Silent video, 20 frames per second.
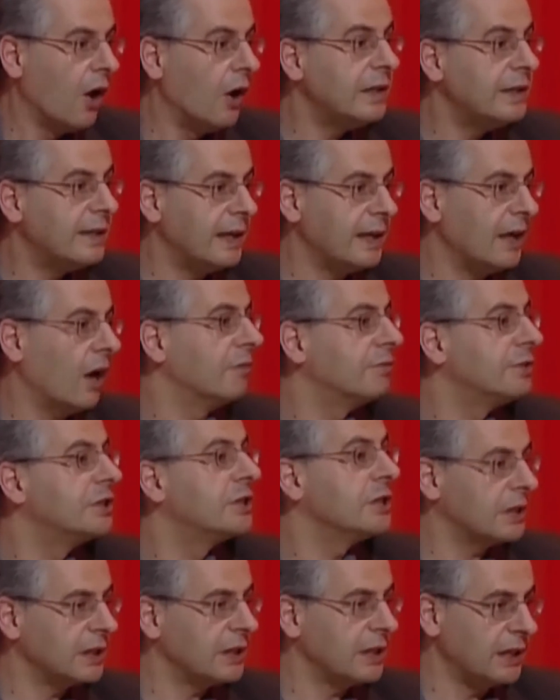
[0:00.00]
I think I've
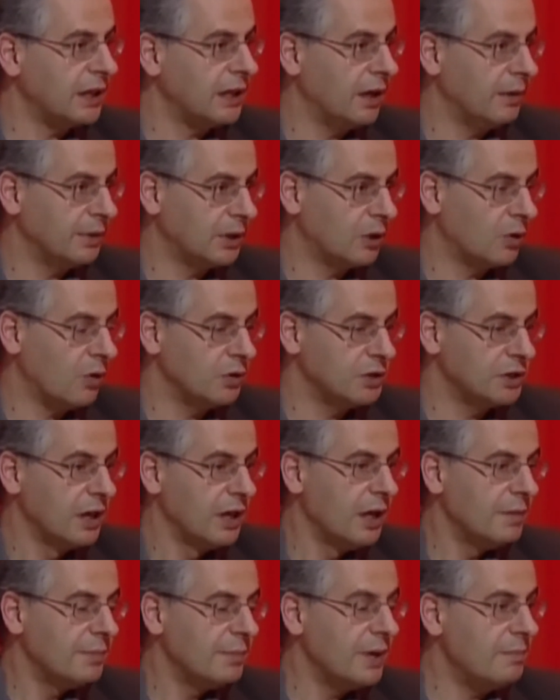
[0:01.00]
certainly come across
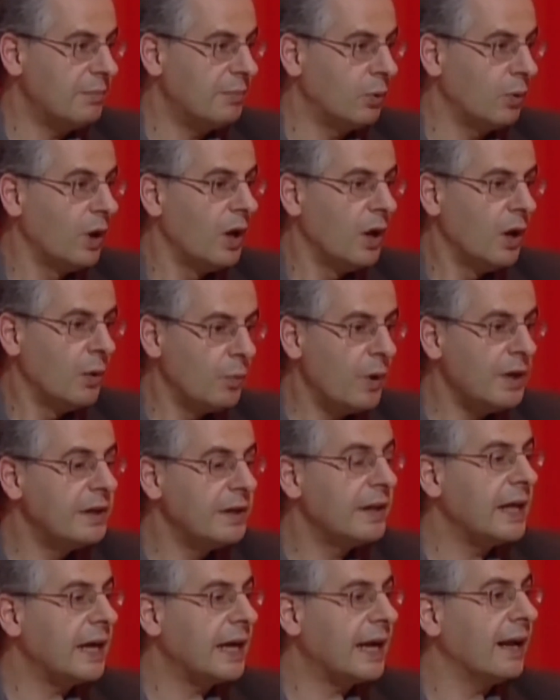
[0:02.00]
people,
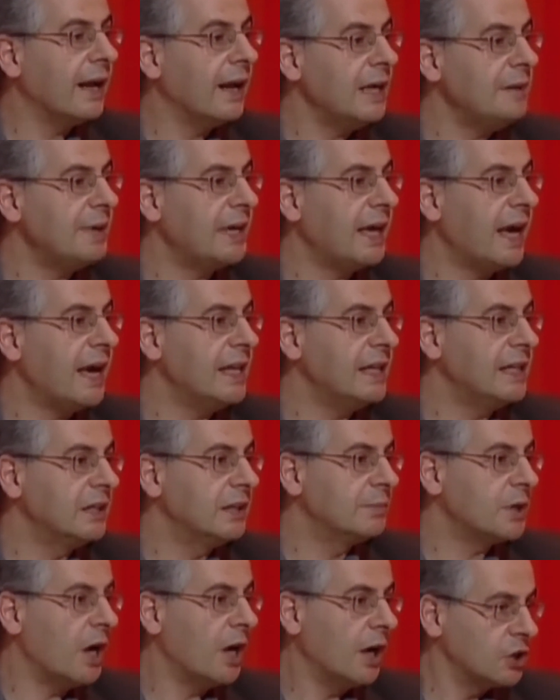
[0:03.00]
whether they're claiming
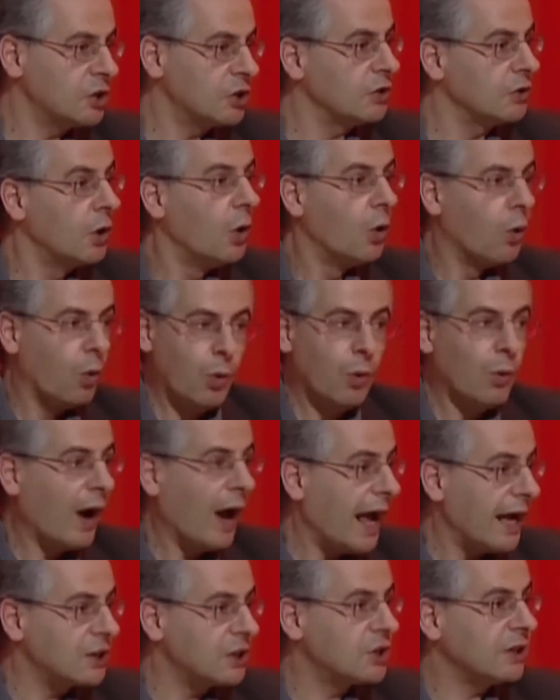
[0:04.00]
alien abduction or
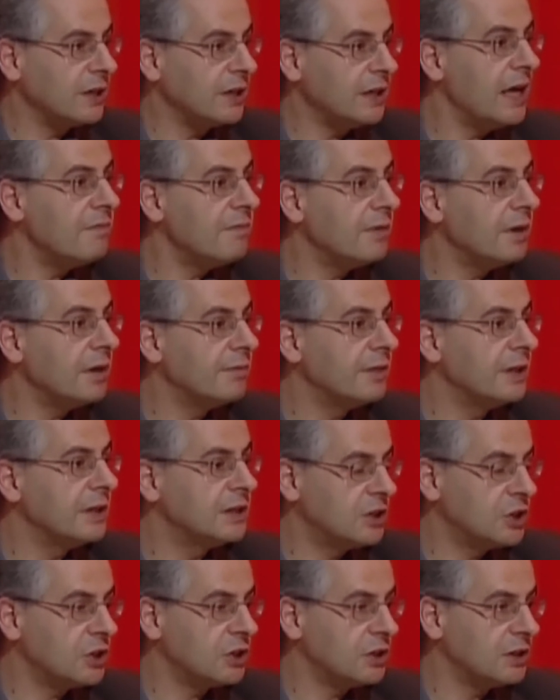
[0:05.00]
actually, even if
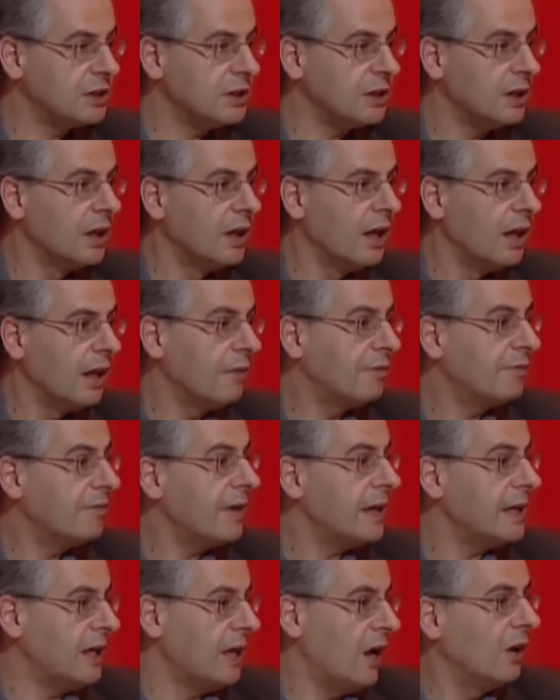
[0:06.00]
it's just a, a
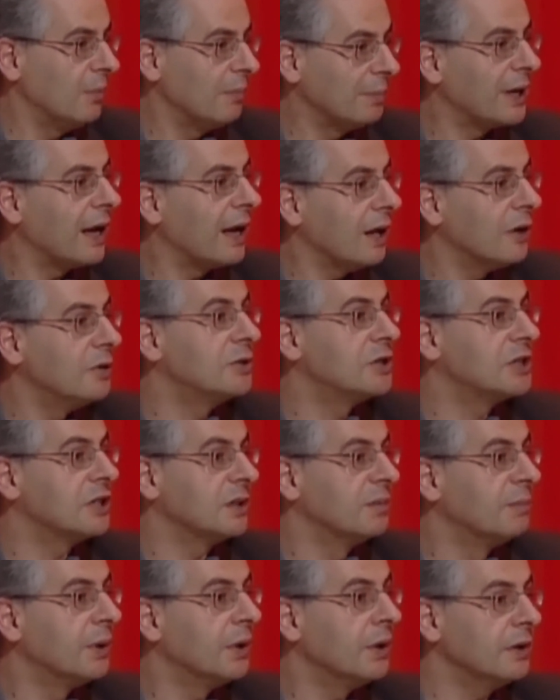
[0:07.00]
fairly up close
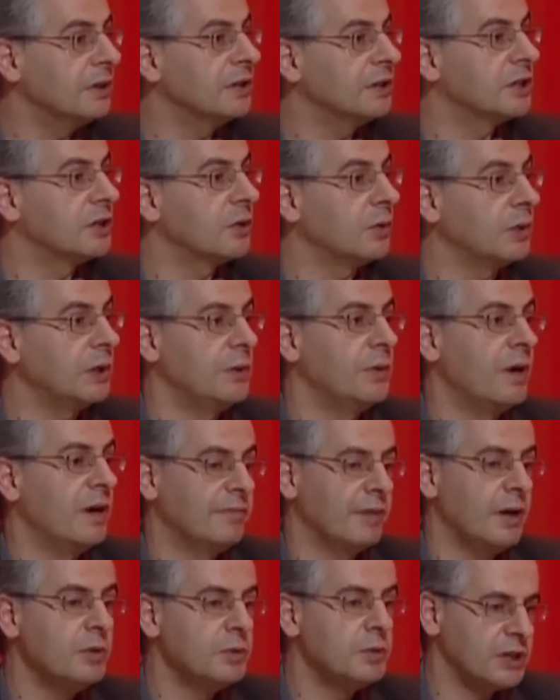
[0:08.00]
and personal
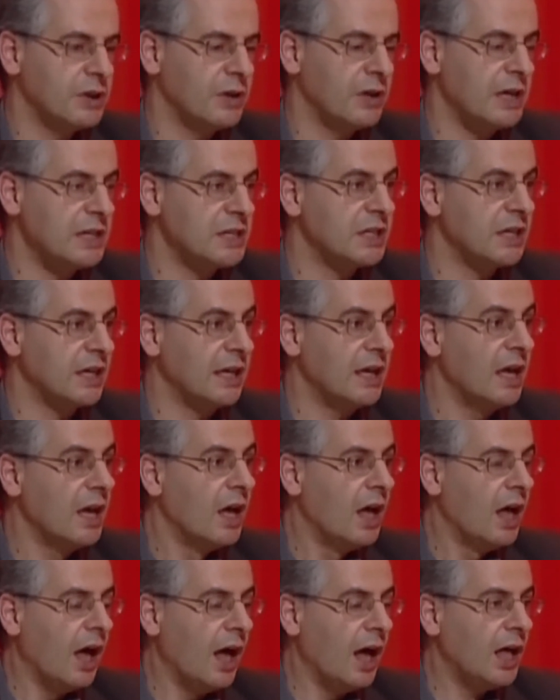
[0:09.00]
UFO sighting,
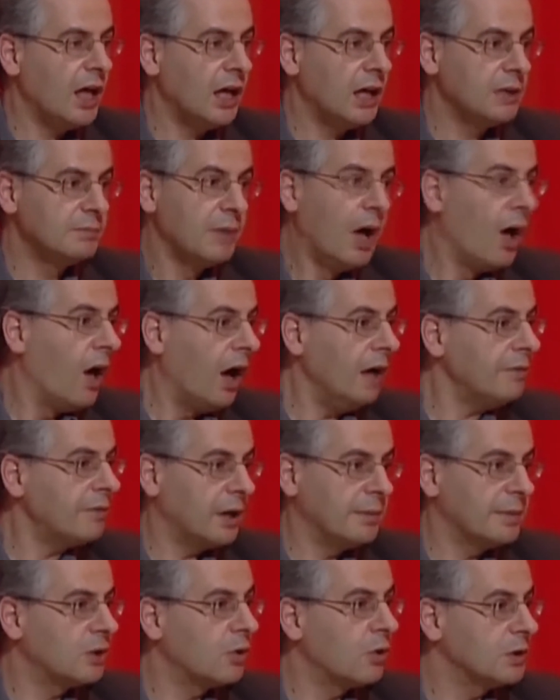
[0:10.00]
um, I've
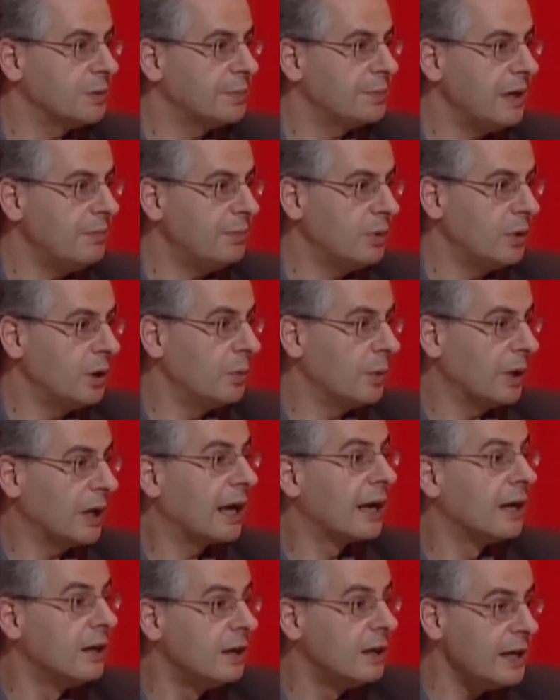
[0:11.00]
come across people who are
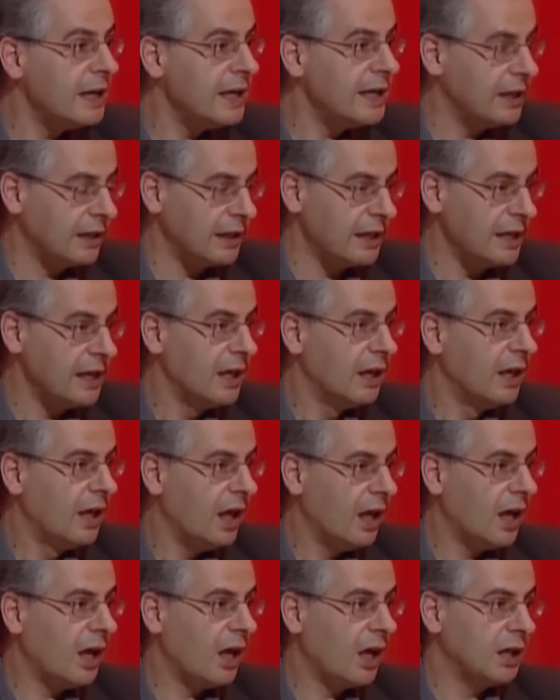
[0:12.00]
clearly
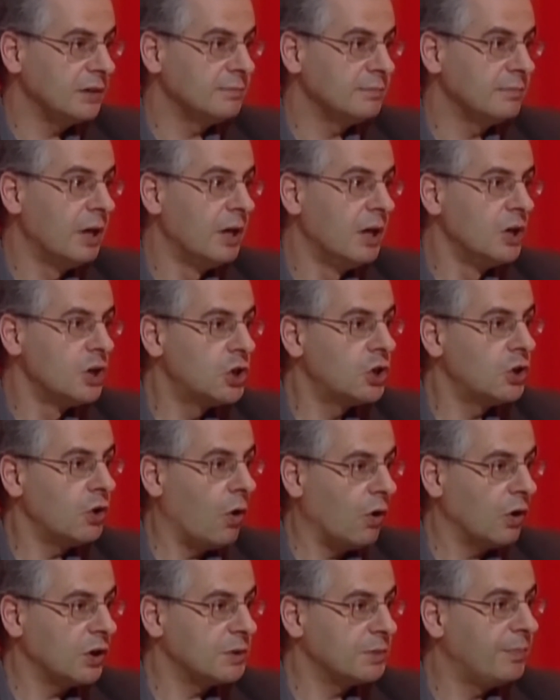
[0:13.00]
um,
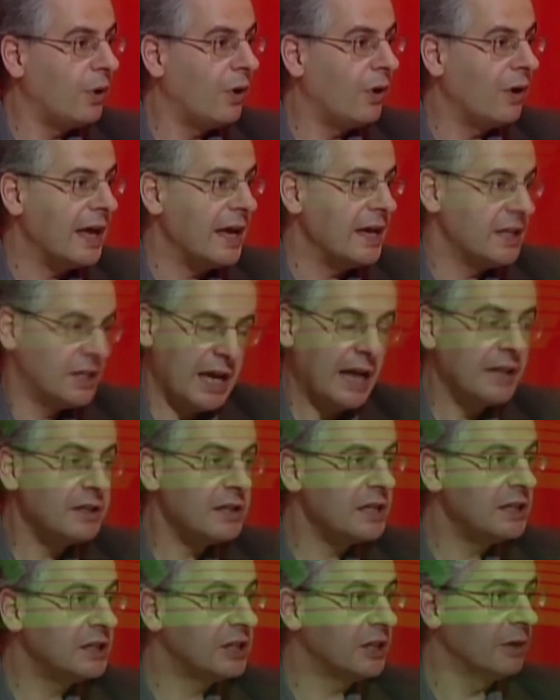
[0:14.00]
shocked by it,
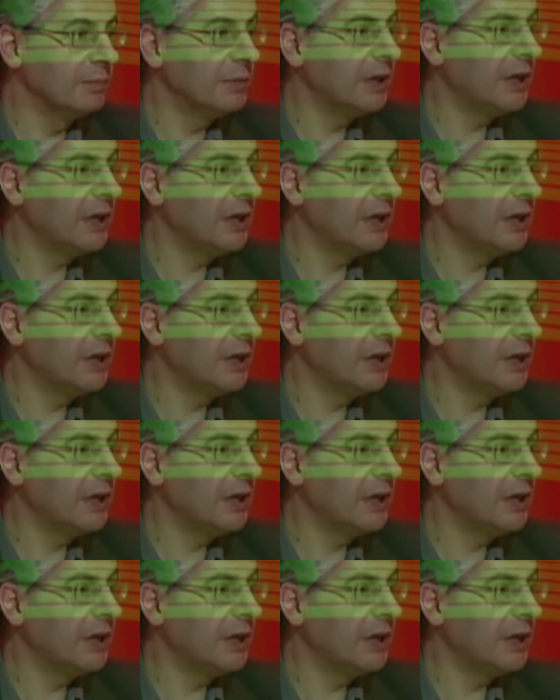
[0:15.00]
and in some